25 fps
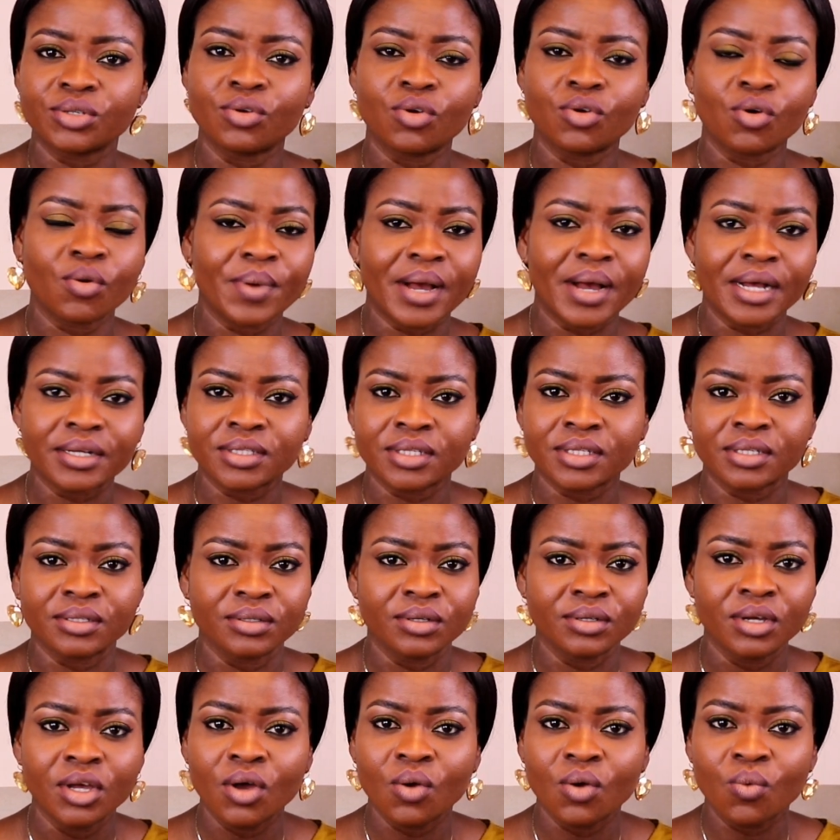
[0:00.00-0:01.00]
go back
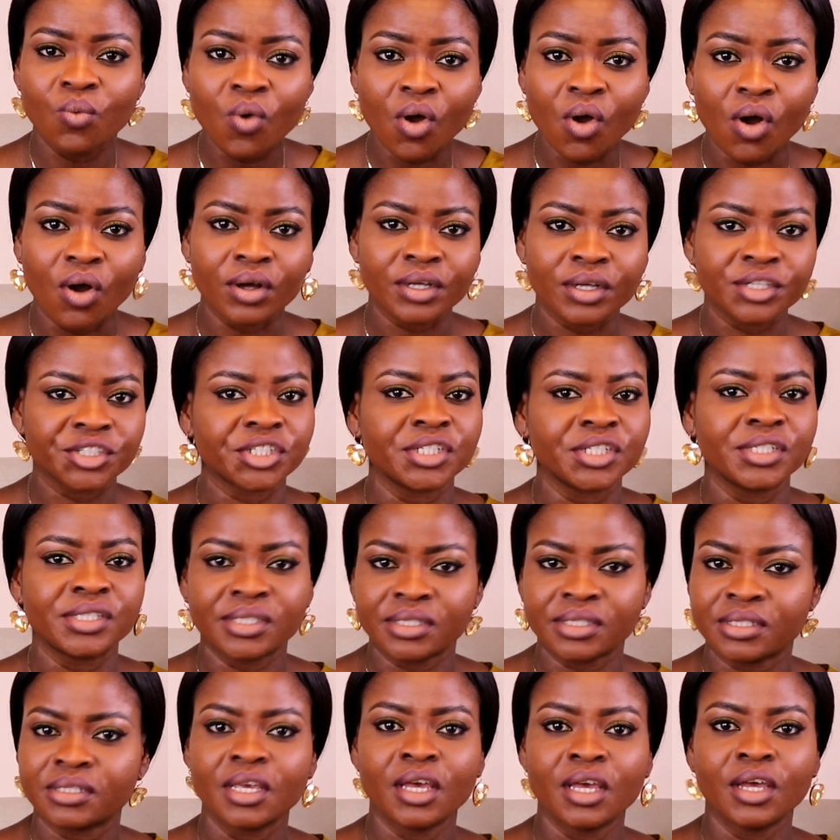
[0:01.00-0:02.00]
to work,
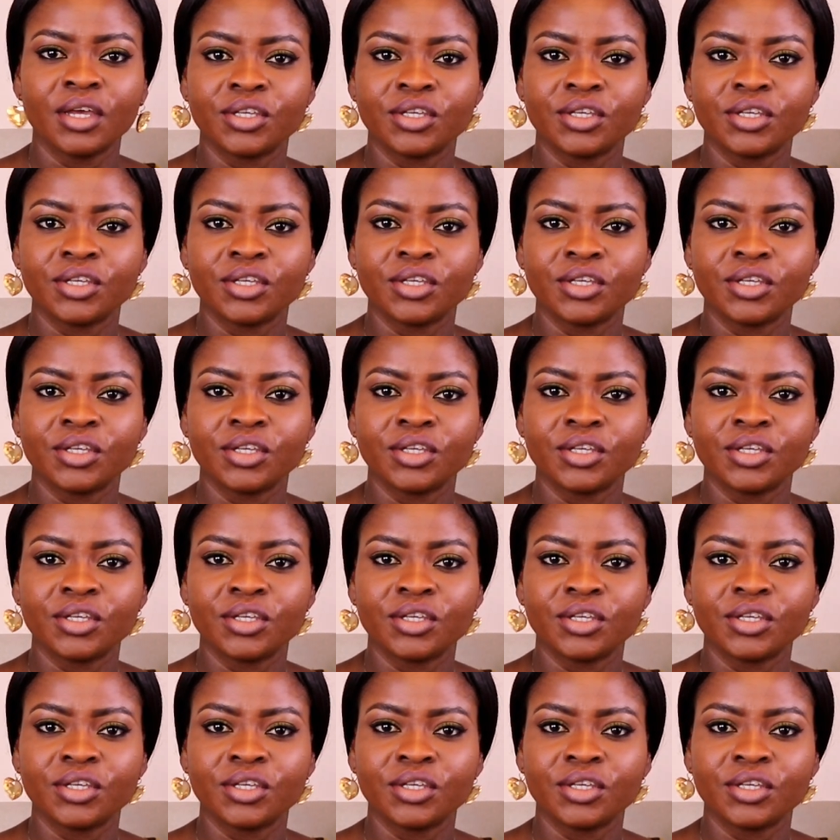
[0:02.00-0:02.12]
she's